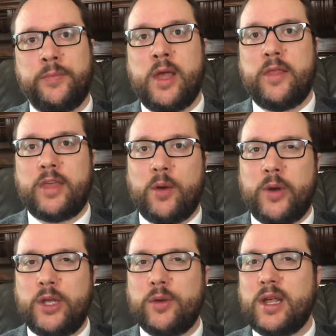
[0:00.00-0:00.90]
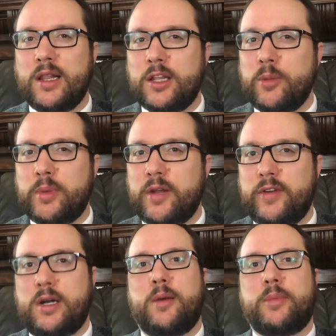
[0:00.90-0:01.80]
That way you get a little bit of a
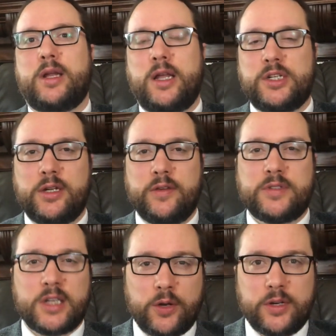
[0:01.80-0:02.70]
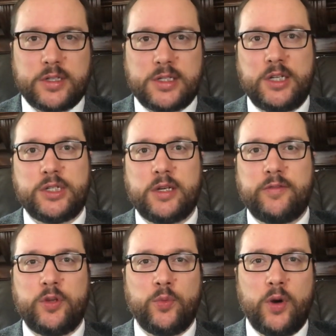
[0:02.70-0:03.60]
combination of synchronous teaching,
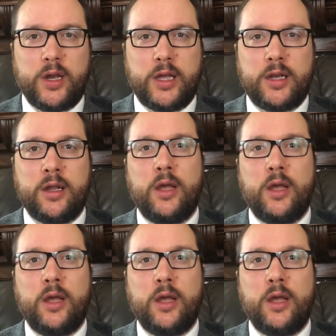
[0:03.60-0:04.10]
if you want it,